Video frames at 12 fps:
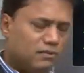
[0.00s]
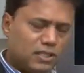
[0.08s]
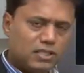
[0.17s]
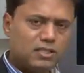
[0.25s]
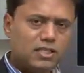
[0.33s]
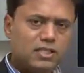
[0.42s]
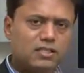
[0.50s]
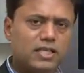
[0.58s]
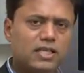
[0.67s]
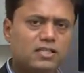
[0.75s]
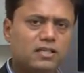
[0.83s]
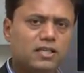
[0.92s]
this
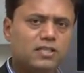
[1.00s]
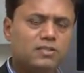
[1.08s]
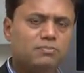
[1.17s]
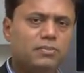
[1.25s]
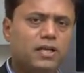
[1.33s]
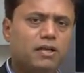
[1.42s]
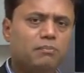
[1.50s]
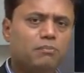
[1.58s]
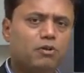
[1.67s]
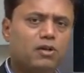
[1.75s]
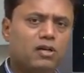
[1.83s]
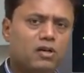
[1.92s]
thing is being
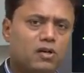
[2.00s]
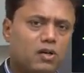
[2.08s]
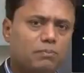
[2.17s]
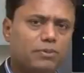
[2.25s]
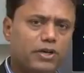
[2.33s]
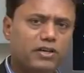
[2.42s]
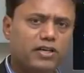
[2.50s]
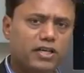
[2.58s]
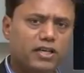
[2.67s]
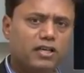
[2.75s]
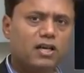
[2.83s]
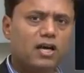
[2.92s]
put on top
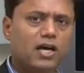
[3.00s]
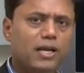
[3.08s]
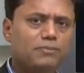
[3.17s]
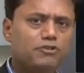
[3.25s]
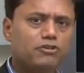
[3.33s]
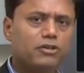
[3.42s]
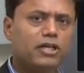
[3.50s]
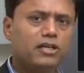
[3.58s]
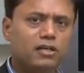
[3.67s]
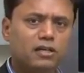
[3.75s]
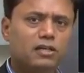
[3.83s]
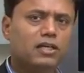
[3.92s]
priority. I'm sure
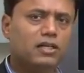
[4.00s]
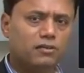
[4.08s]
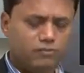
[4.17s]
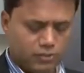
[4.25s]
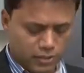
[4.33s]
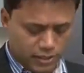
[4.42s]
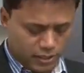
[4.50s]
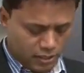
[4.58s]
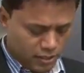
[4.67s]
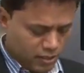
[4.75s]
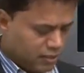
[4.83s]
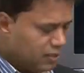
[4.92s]
it will
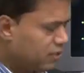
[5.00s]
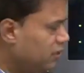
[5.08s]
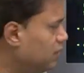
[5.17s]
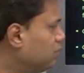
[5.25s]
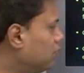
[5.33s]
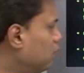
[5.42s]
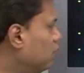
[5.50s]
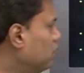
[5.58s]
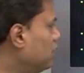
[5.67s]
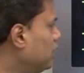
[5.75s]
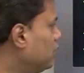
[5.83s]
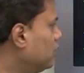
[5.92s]
further
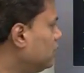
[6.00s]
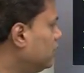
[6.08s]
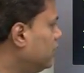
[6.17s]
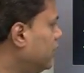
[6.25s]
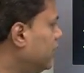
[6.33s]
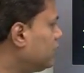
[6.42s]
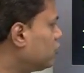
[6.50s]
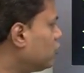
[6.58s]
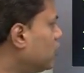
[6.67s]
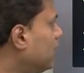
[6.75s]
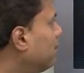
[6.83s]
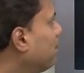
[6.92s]
improve in the days
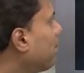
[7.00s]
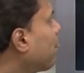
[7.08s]
to come.